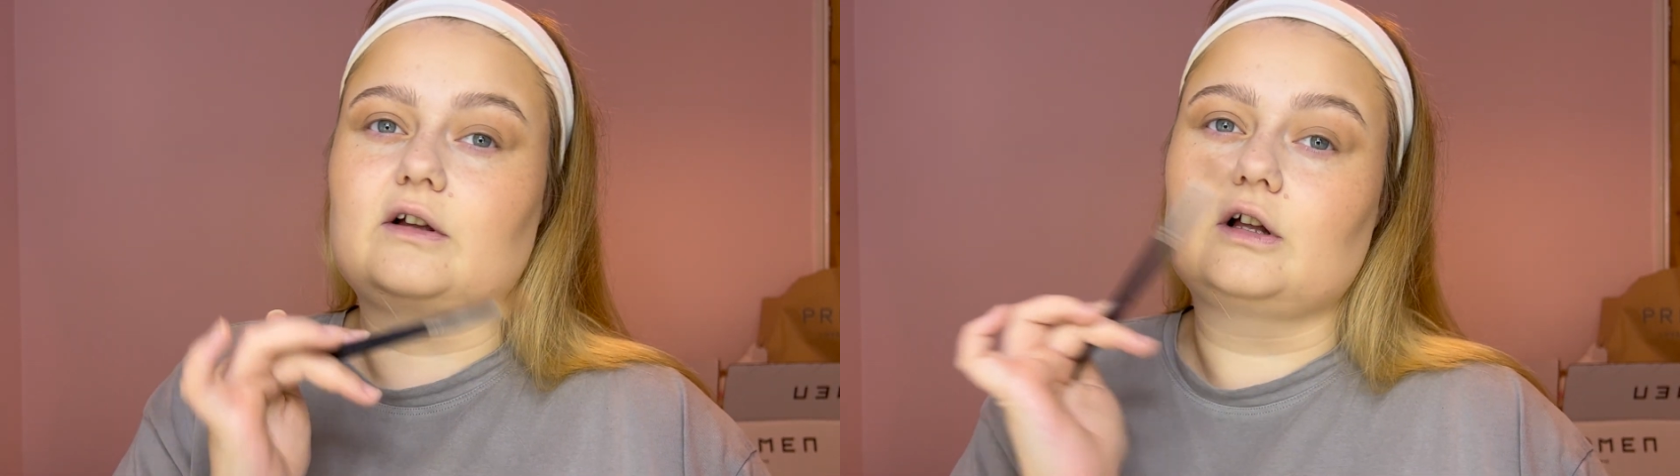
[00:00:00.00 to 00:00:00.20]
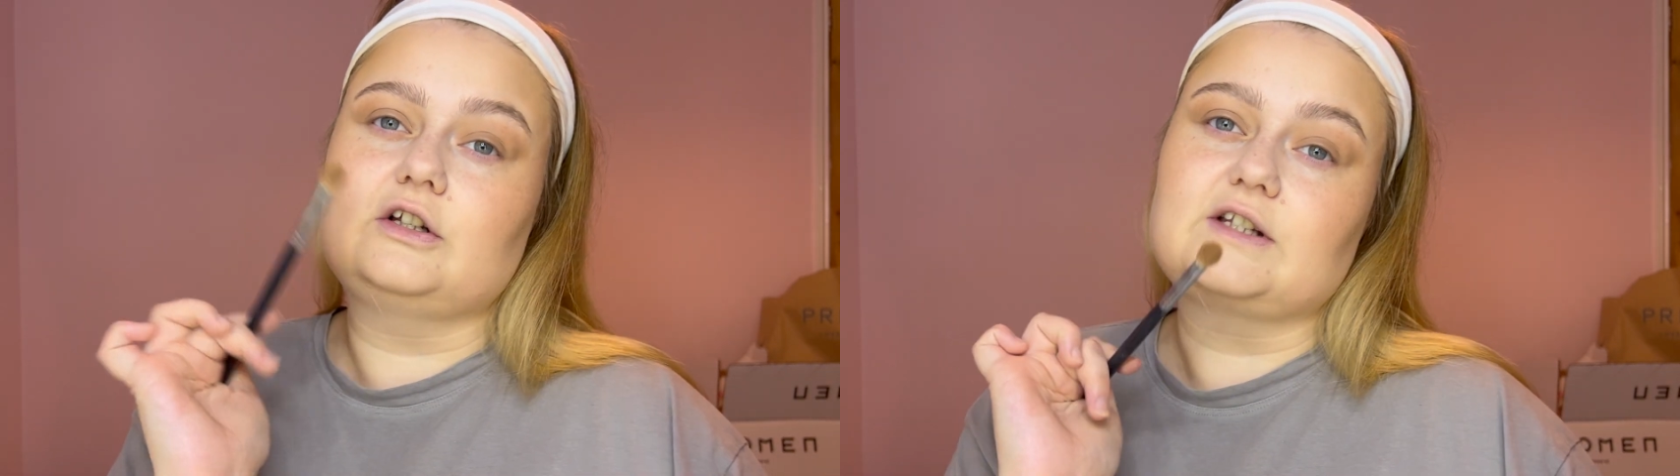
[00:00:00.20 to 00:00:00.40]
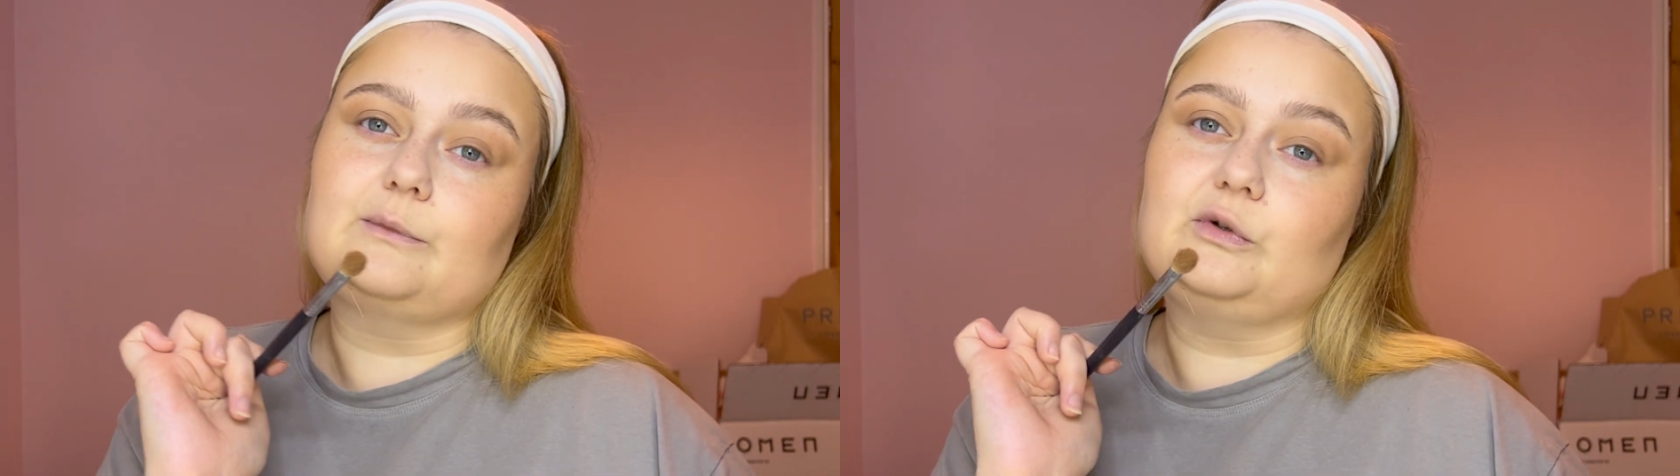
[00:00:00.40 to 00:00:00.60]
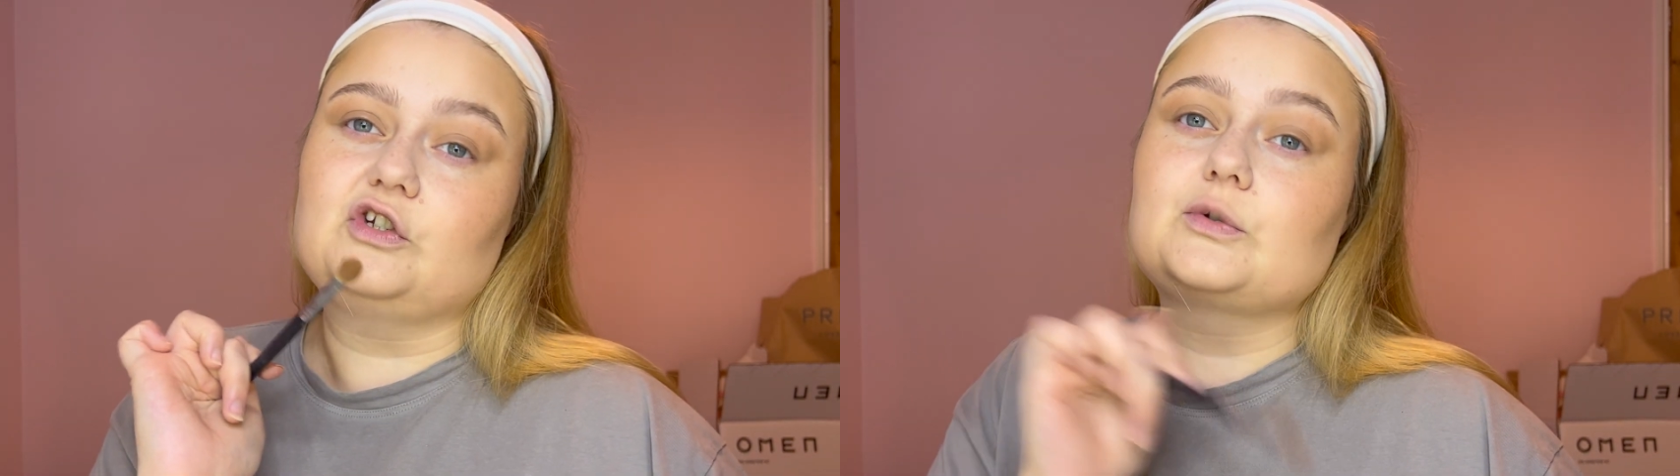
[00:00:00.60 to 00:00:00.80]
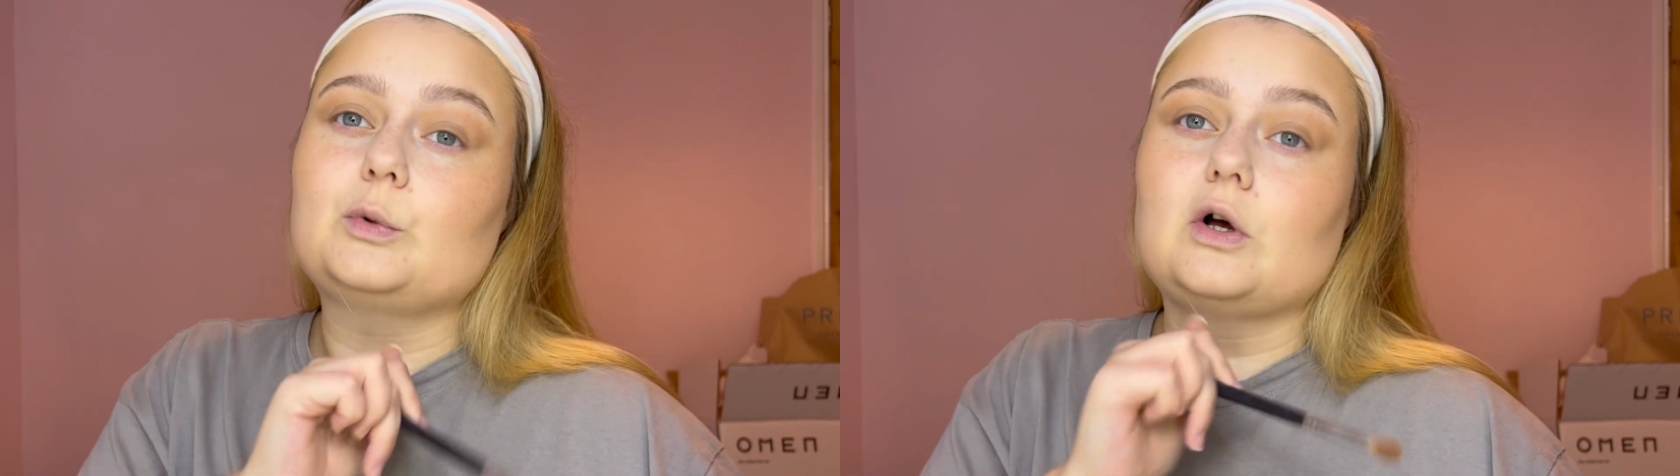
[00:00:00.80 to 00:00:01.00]
colours that we
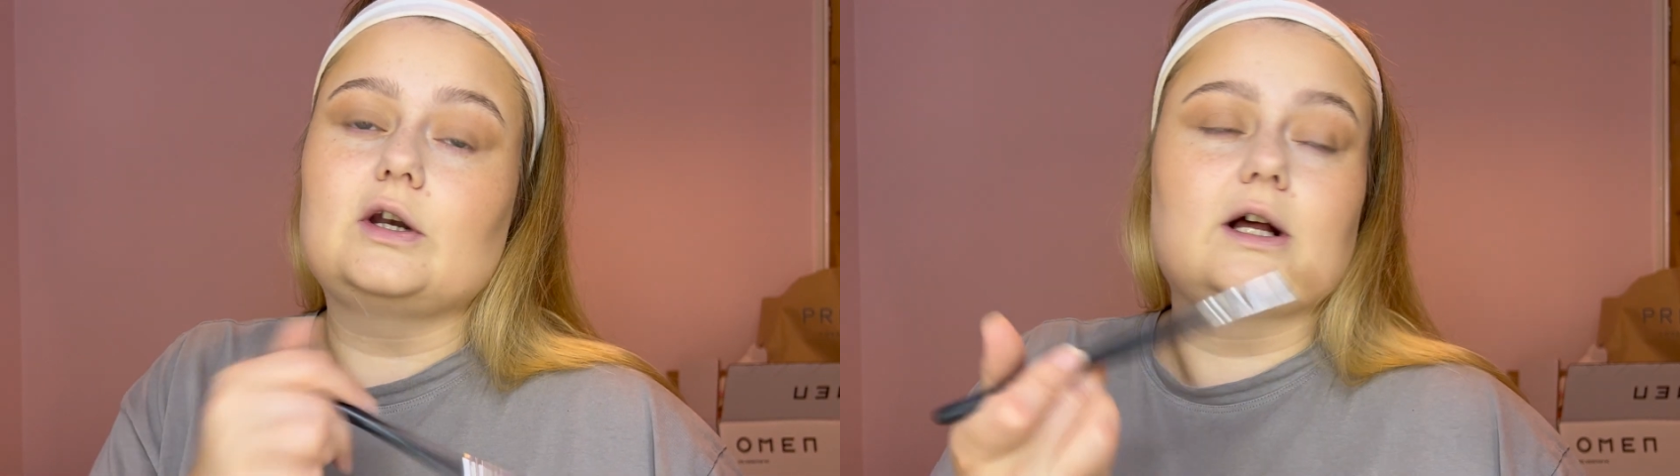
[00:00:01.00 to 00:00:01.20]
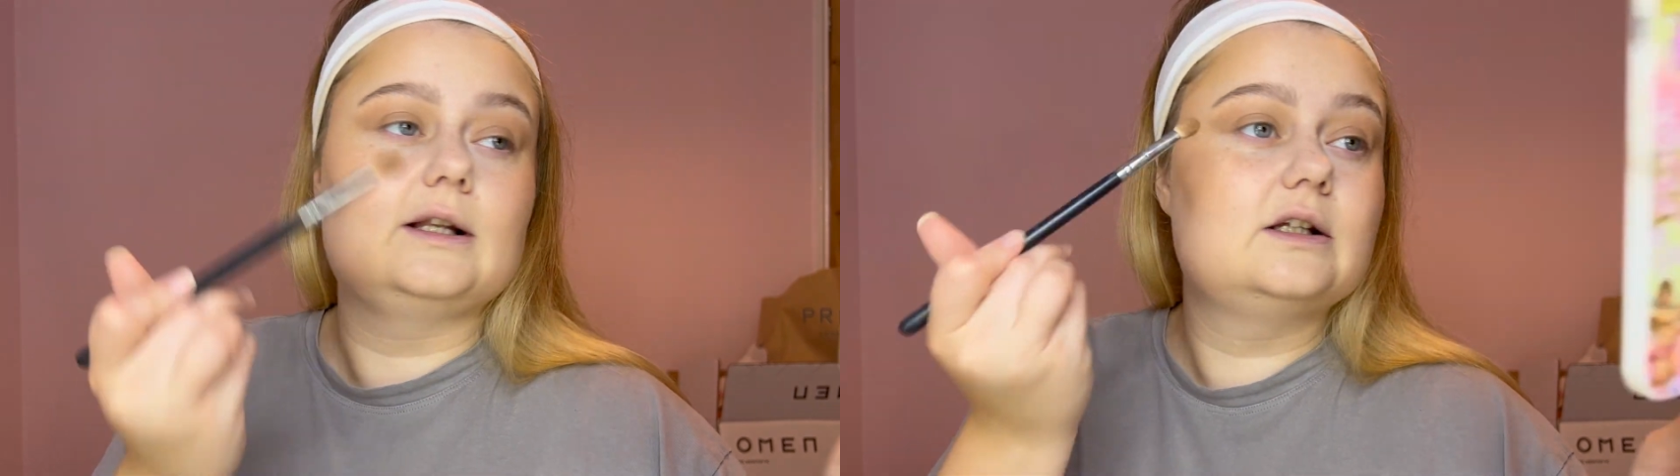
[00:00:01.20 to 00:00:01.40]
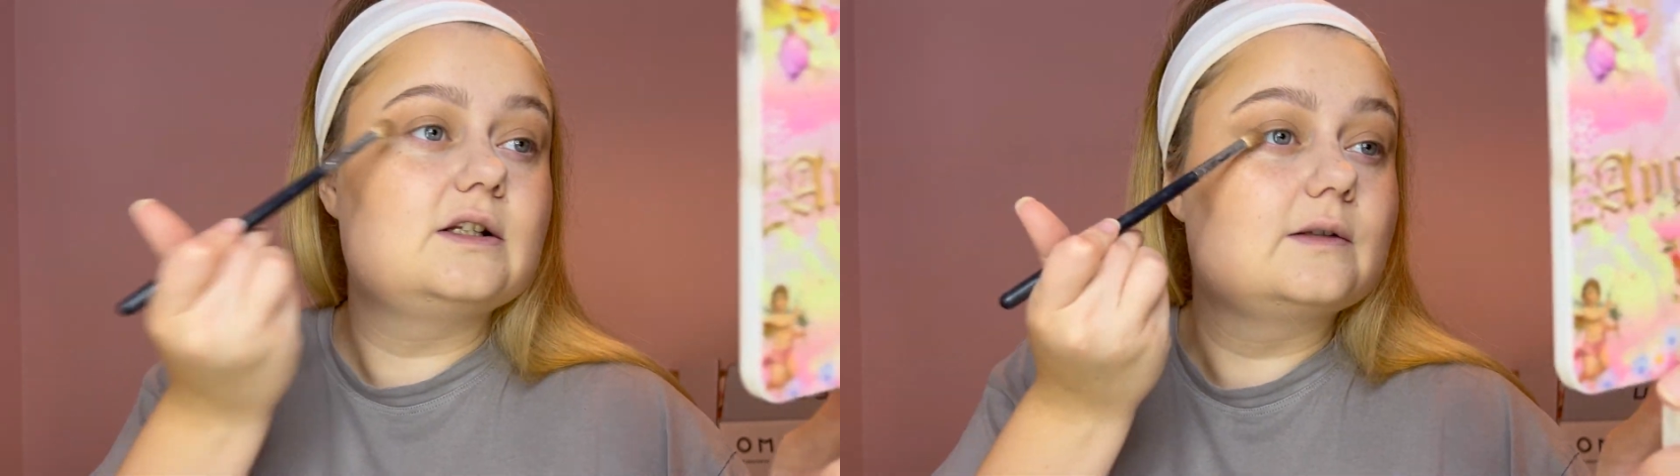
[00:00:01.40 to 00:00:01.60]
just put on our lids.